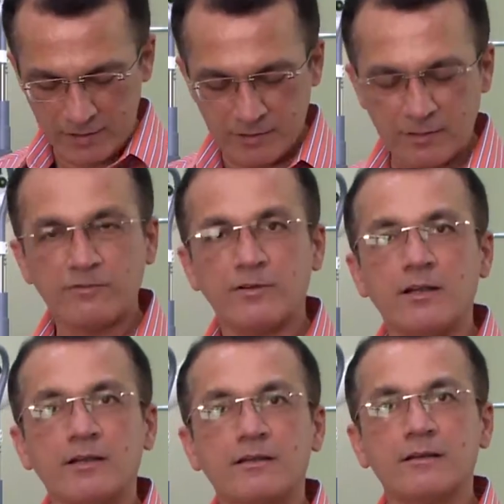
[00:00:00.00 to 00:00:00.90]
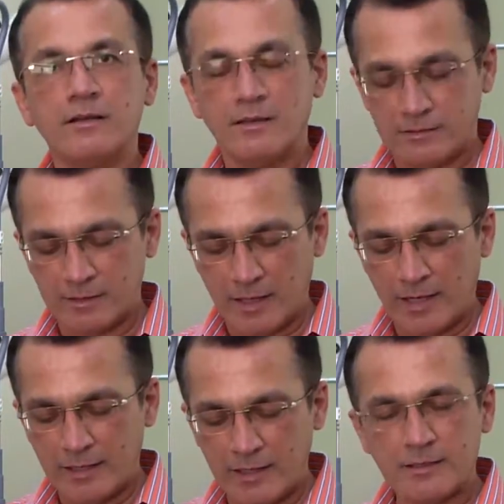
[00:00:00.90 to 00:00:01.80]
which is in front, the
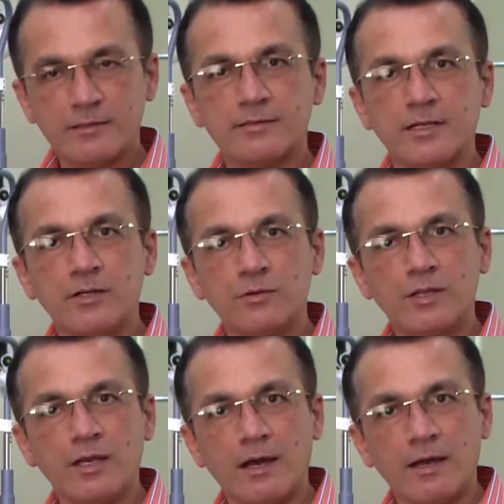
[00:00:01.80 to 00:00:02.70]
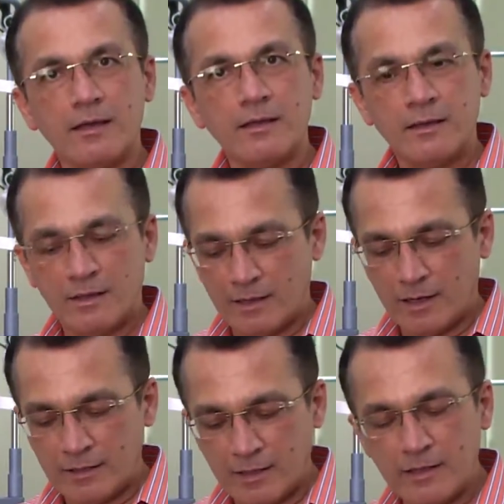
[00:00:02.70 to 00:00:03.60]
light enters into the eye
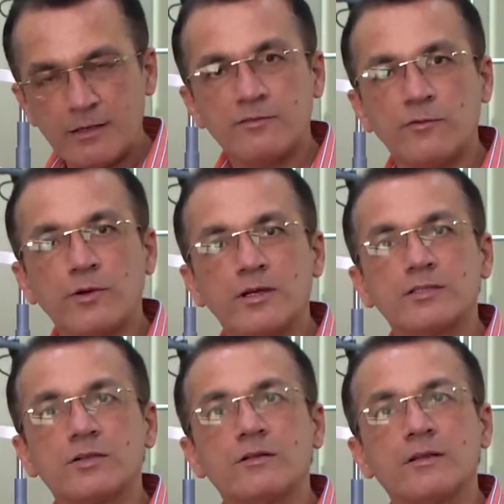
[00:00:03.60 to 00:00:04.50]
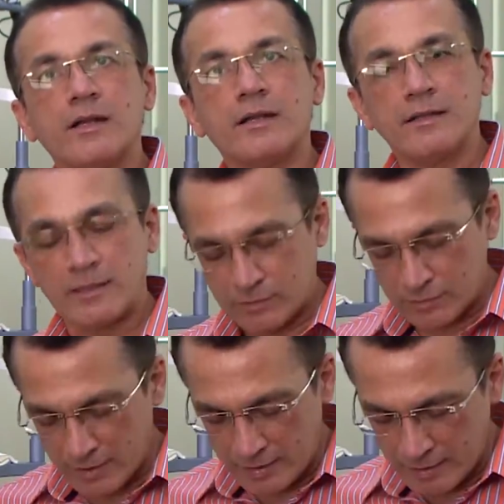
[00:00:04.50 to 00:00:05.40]
and then it's focused on the retina.
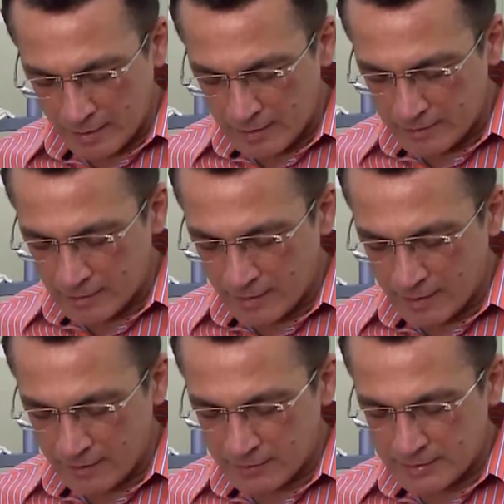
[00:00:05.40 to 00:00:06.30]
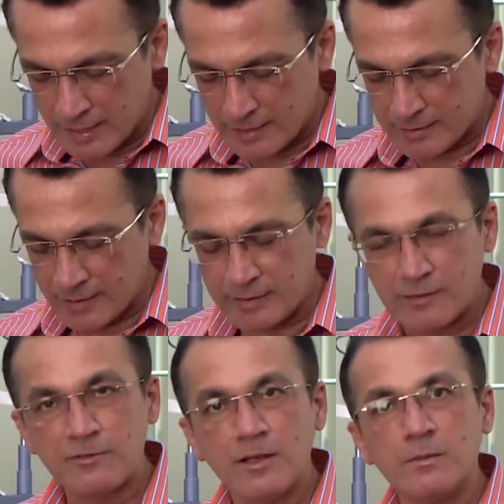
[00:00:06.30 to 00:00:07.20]
So the retina is the layer which acts like
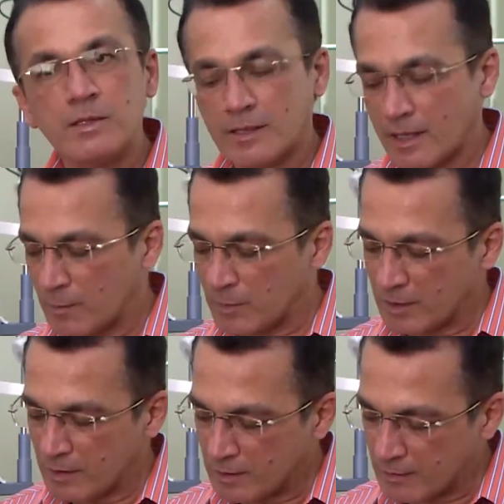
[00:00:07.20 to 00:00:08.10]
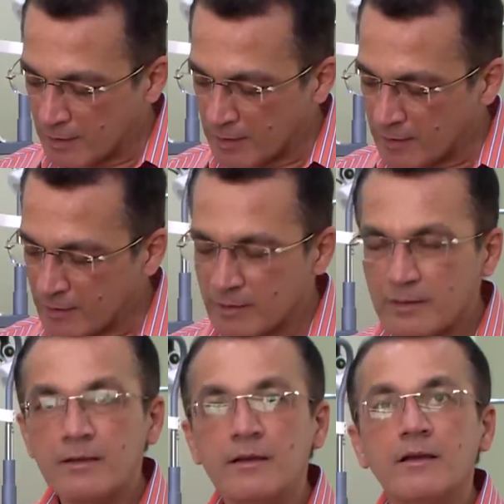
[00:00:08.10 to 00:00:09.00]
the film in the camera right here,
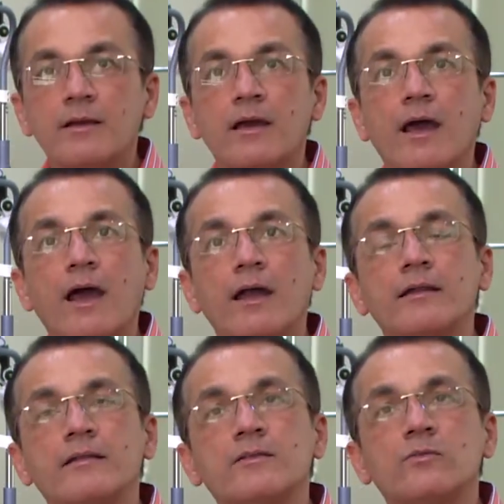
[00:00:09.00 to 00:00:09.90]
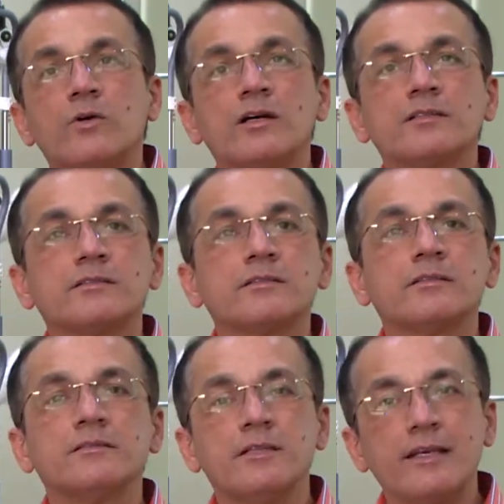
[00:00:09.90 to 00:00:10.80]
and this works
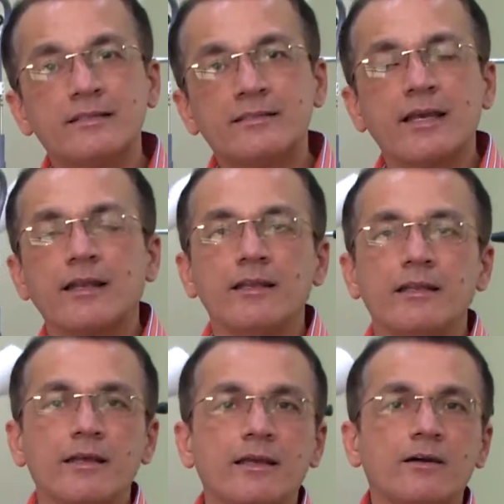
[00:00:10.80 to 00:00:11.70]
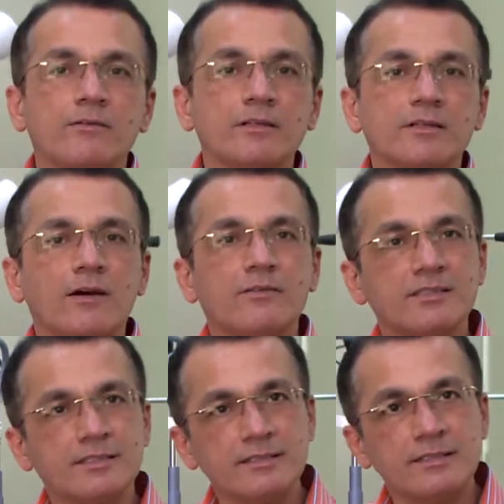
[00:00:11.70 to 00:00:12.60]
exactly like our
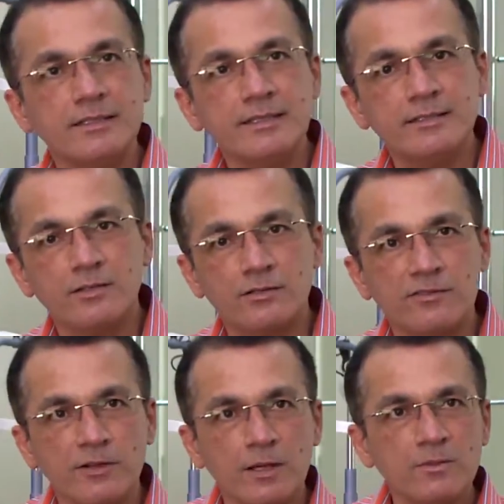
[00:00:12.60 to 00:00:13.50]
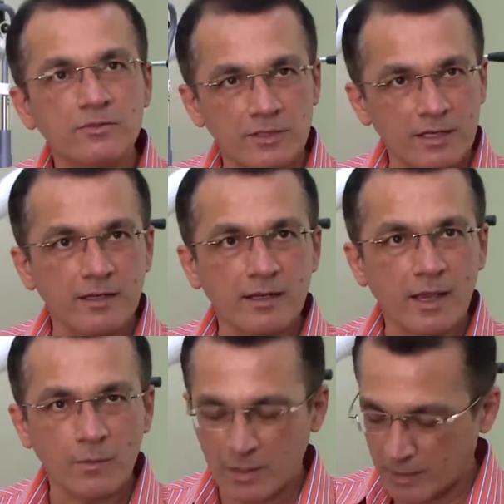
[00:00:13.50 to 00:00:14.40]
CCDs or the films work in a
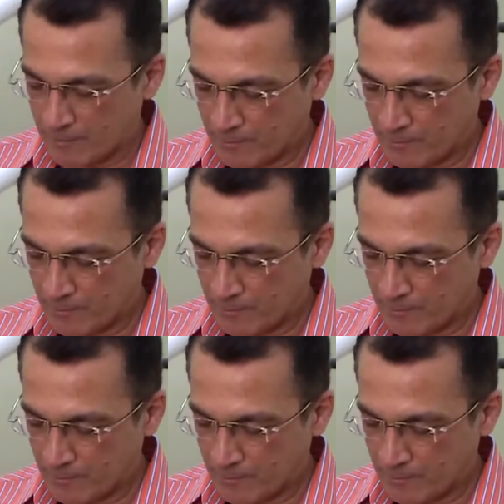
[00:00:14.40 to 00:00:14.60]
camera.